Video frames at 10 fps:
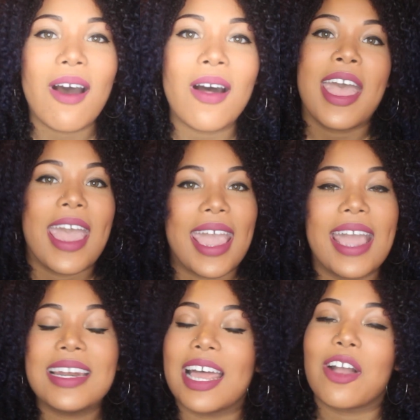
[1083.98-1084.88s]
all.
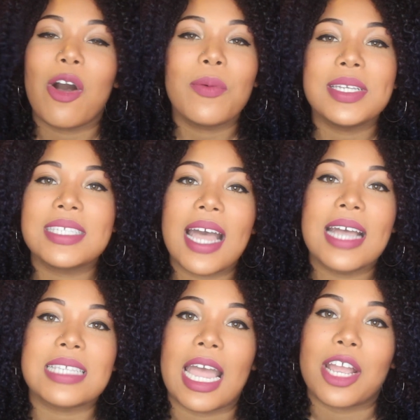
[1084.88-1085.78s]
And like always,
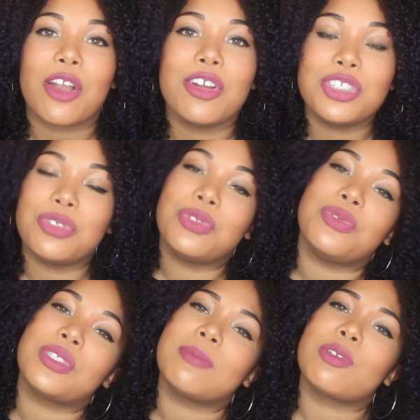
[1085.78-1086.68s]
guys, I encourage you
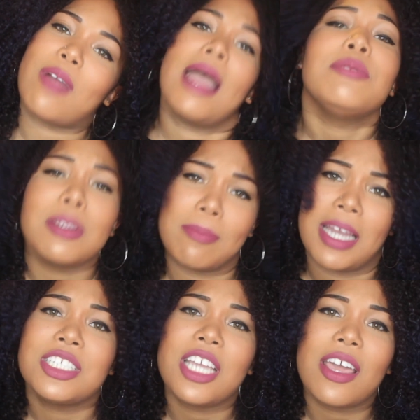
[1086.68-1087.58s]
to subscribe to
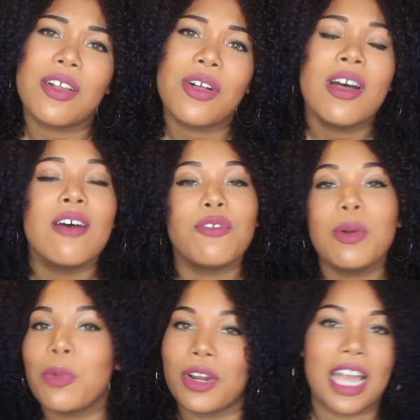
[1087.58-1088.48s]
my channel
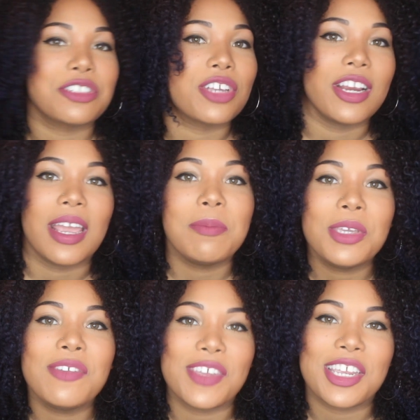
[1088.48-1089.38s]
for more natural hair and
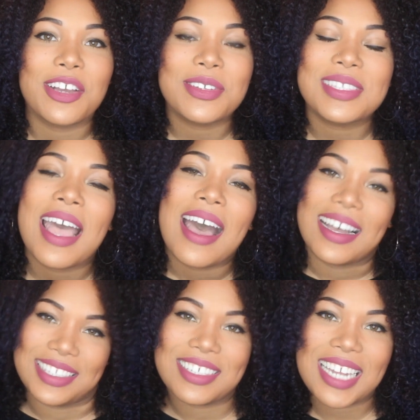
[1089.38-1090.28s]
beauty videos.
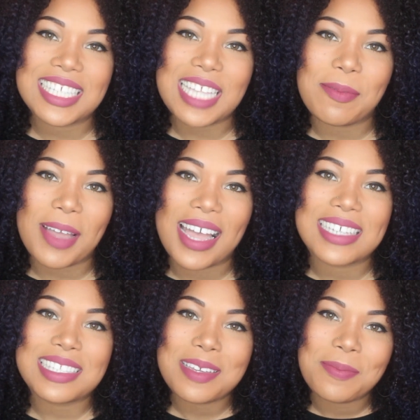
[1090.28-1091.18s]
Until next time,
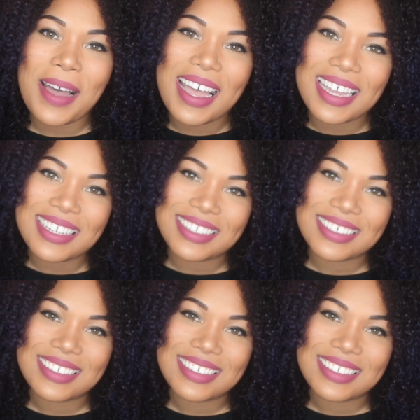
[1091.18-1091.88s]
guys. Bye.